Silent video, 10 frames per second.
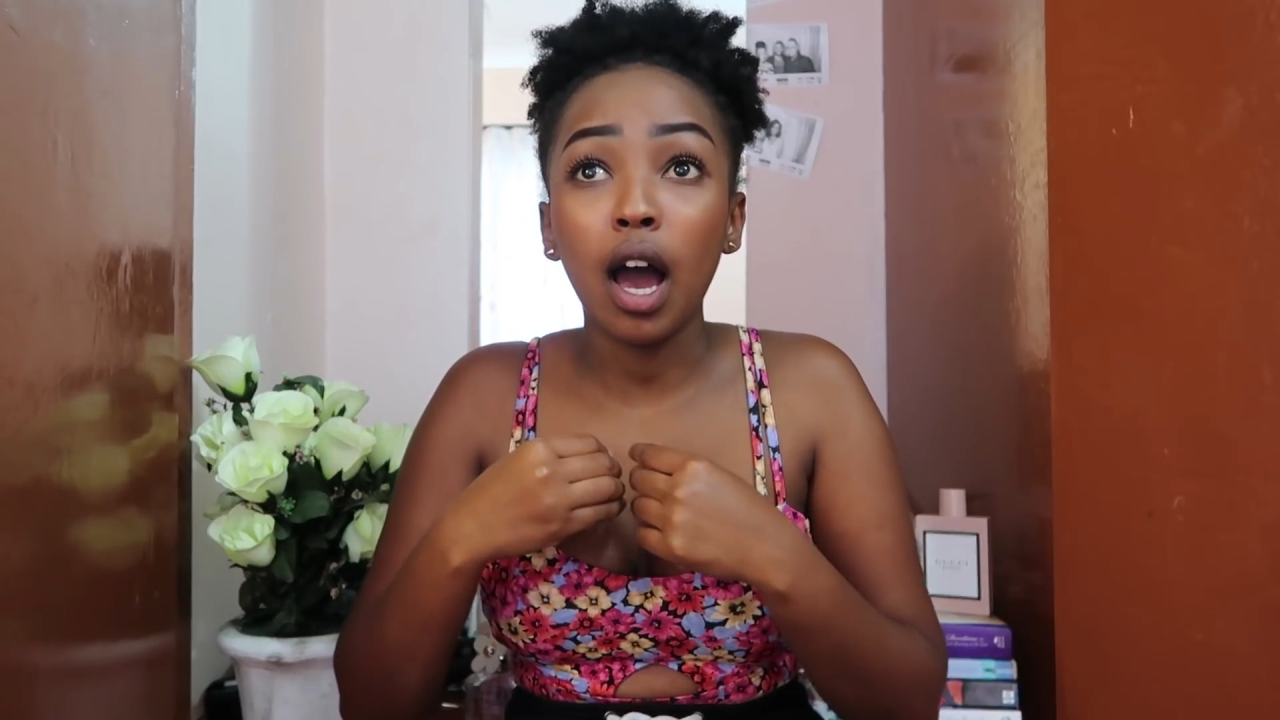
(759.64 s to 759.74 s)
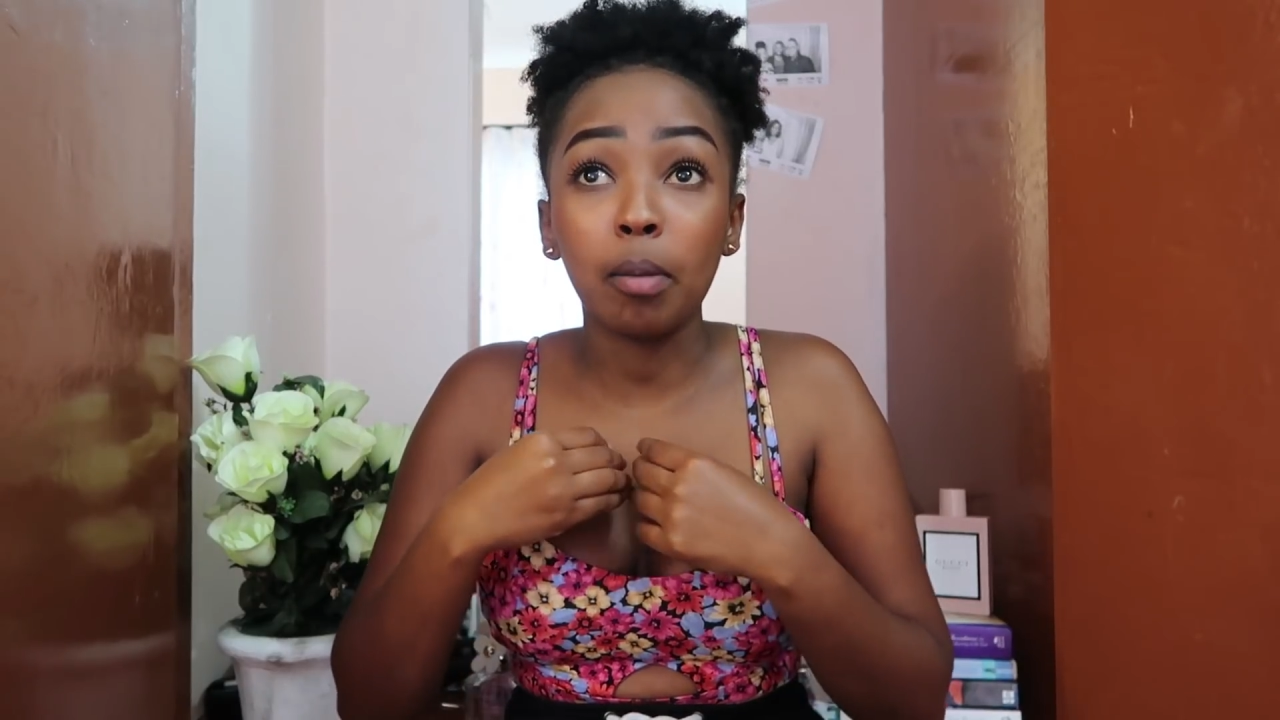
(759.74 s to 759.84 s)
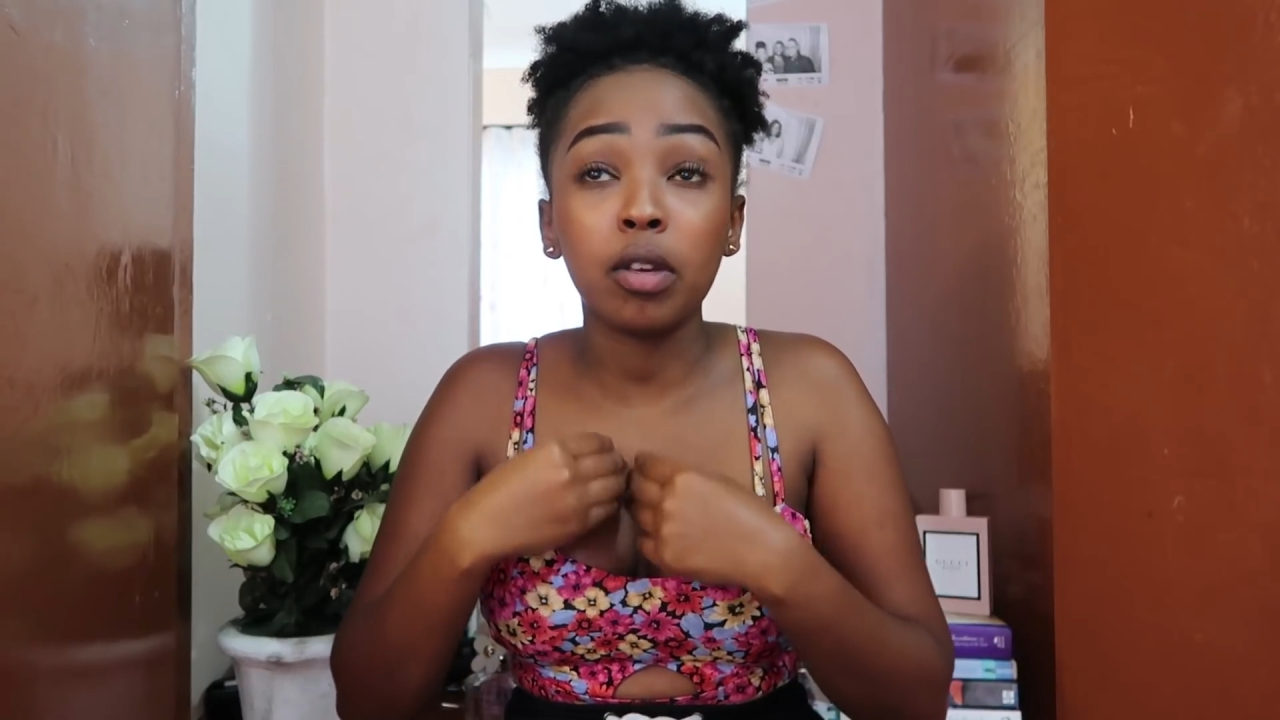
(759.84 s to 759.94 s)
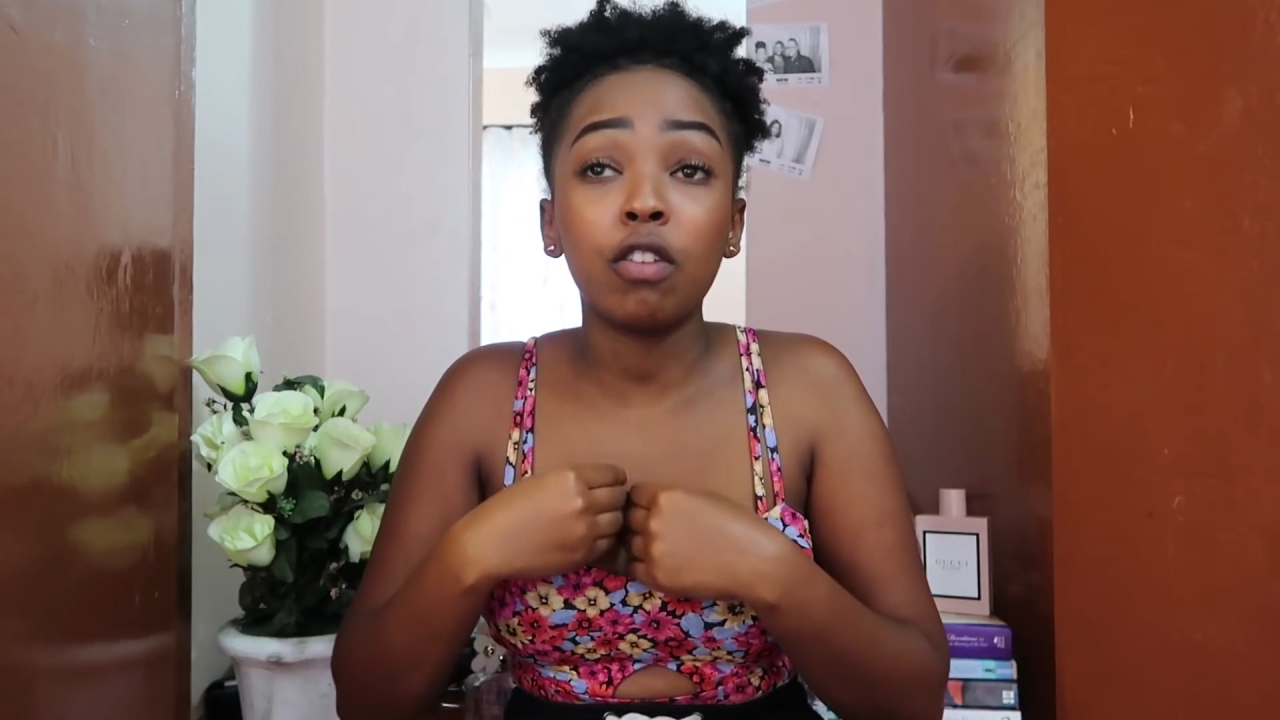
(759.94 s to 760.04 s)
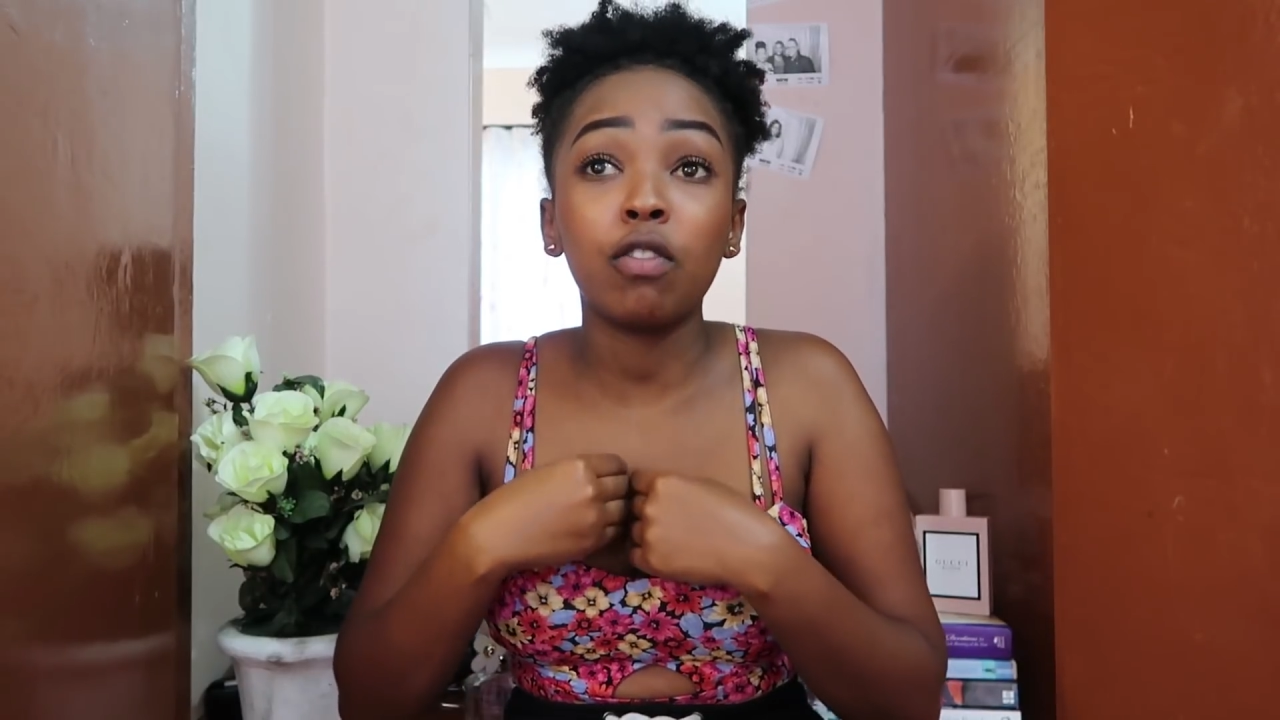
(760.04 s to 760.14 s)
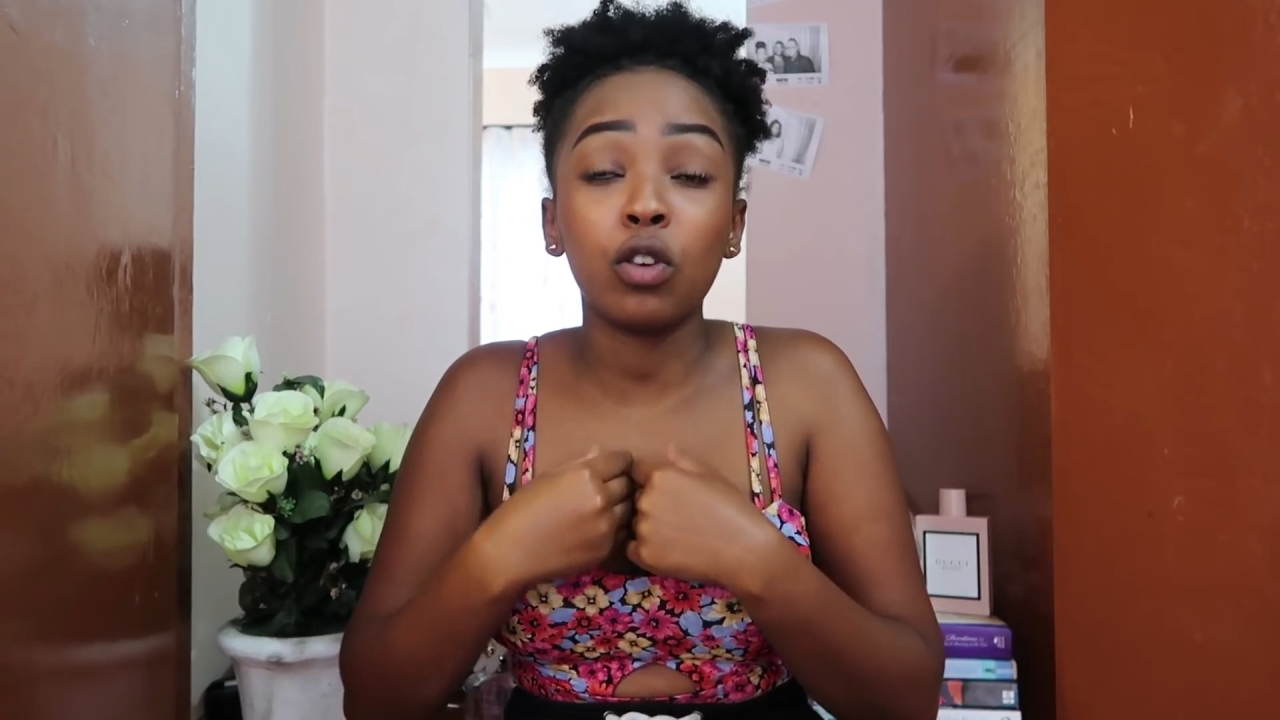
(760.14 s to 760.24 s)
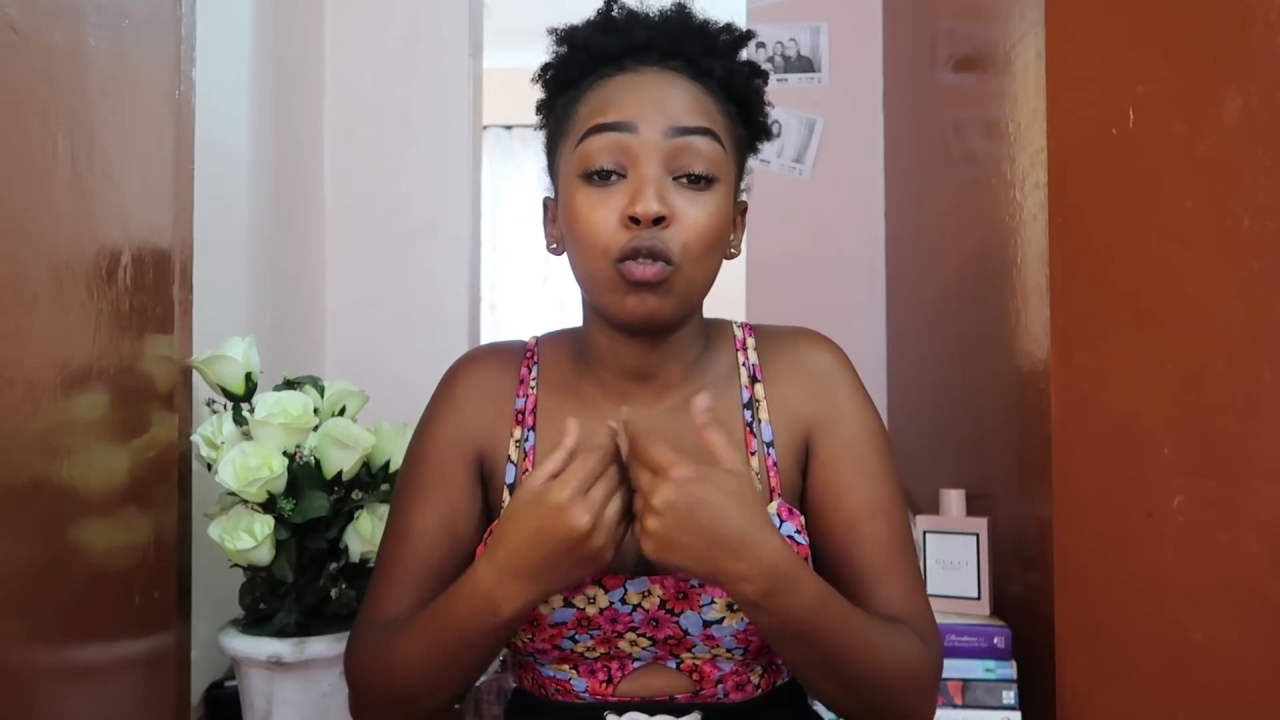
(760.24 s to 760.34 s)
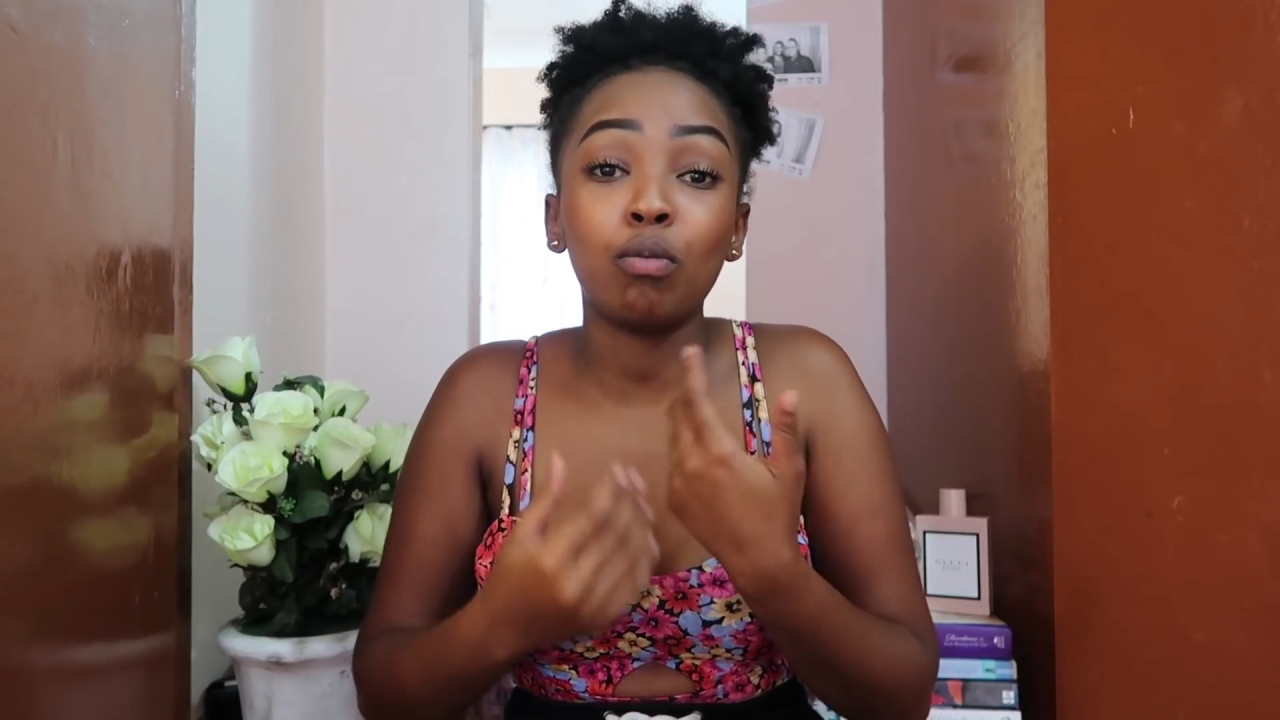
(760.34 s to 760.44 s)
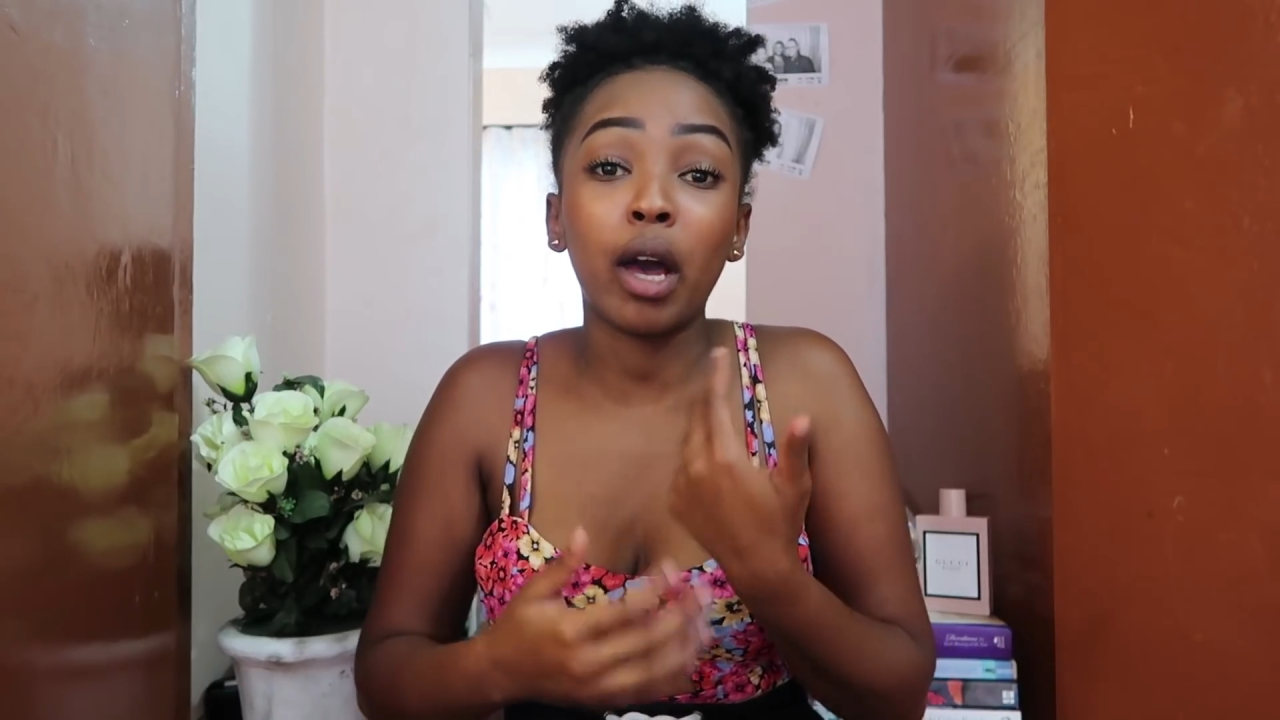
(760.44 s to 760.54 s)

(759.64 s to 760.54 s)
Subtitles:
I'm giving you,